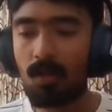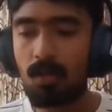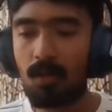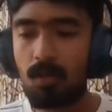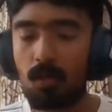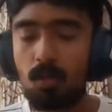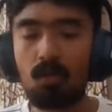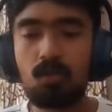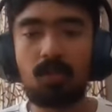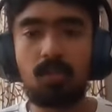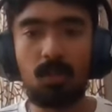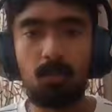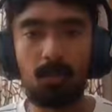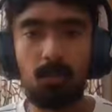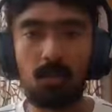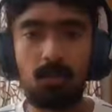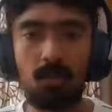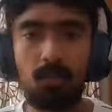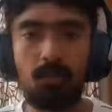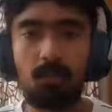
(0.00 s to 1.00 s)

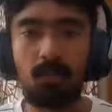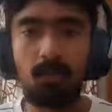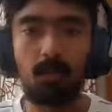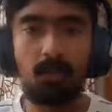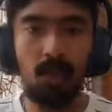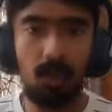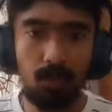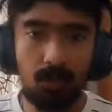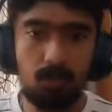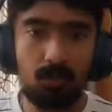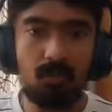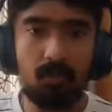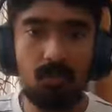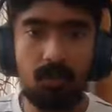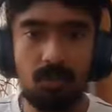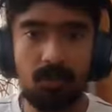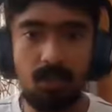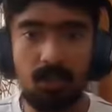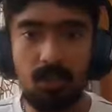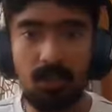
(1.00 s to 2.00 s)
usable for the
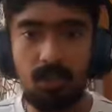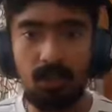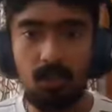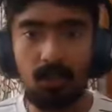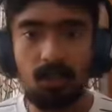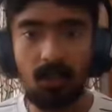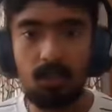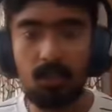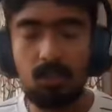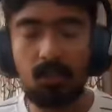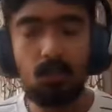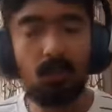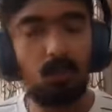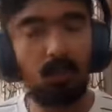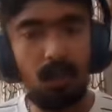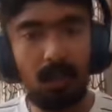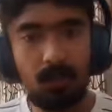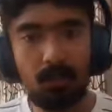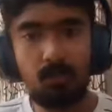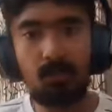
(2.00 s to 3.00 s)
users. So
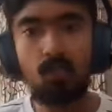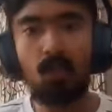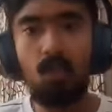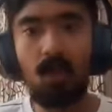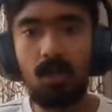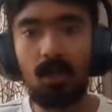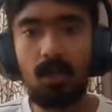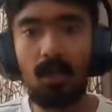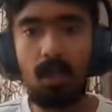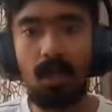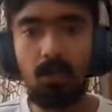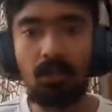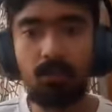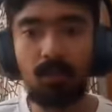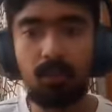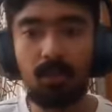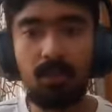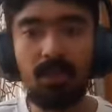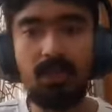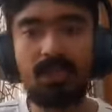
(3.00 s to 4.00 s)
that's what
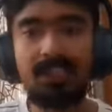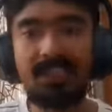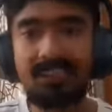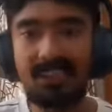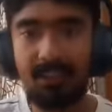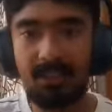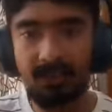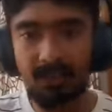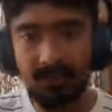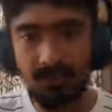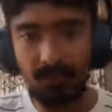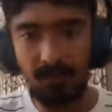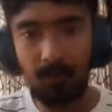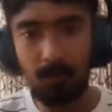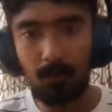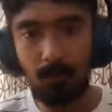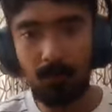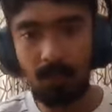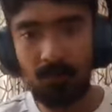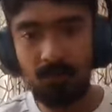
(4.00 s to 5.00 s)
I'm building skills
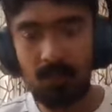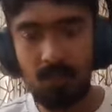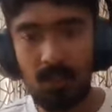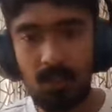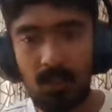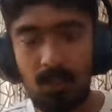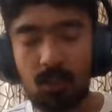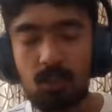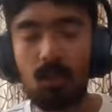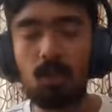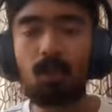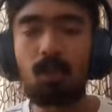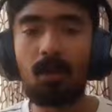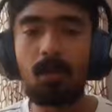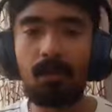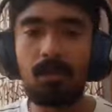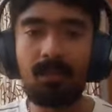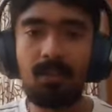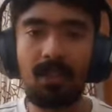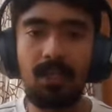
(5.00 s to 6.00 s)
for. So
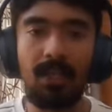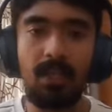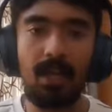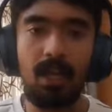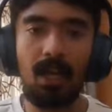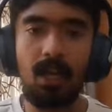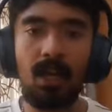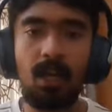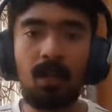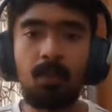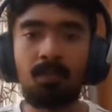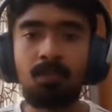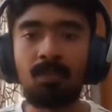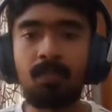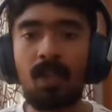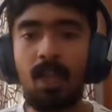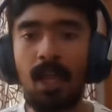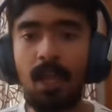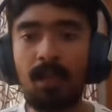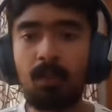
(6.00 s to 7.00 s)
currently
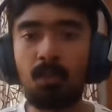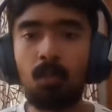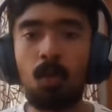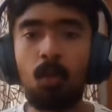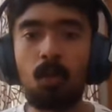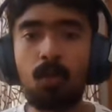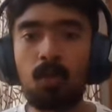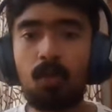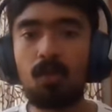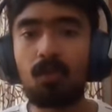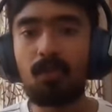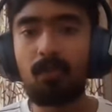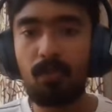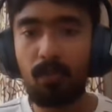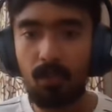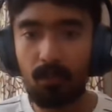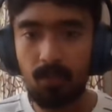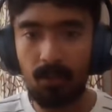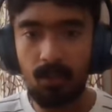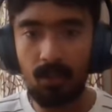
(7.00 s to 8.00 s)
I'm at module
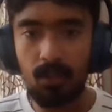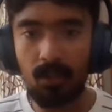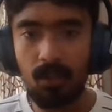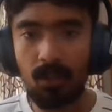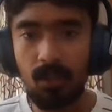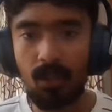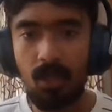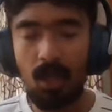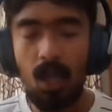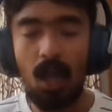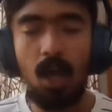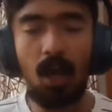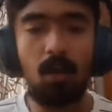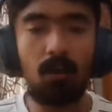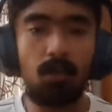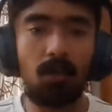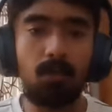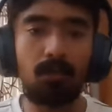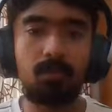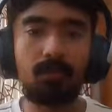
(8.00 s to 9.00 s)
40
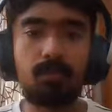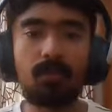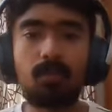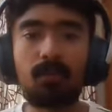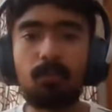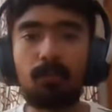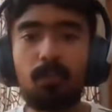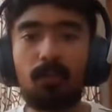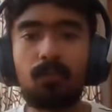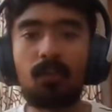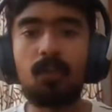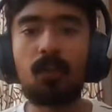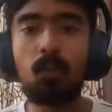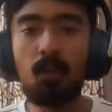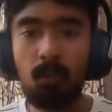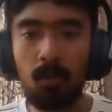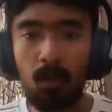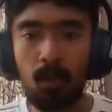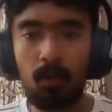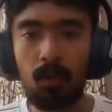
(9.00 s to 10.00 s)
out of 52
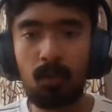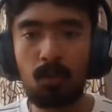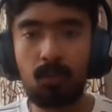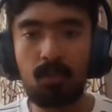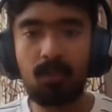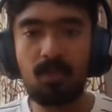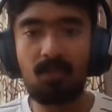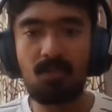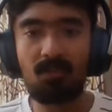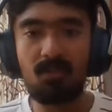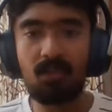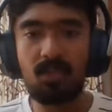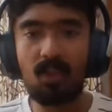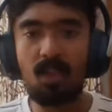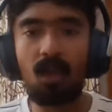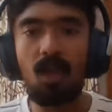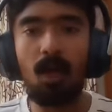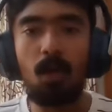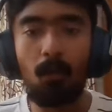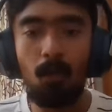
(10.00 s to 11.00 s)
modules which
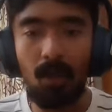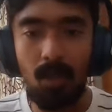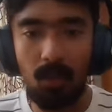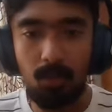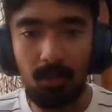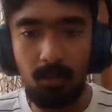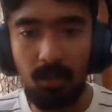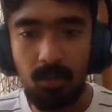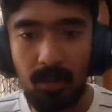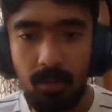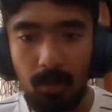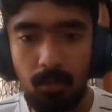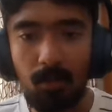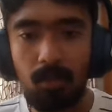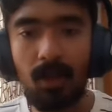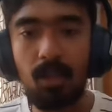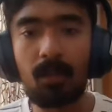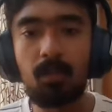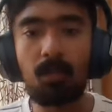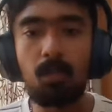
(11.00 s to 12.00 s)
are available
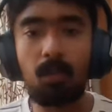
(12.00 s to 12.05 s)
there at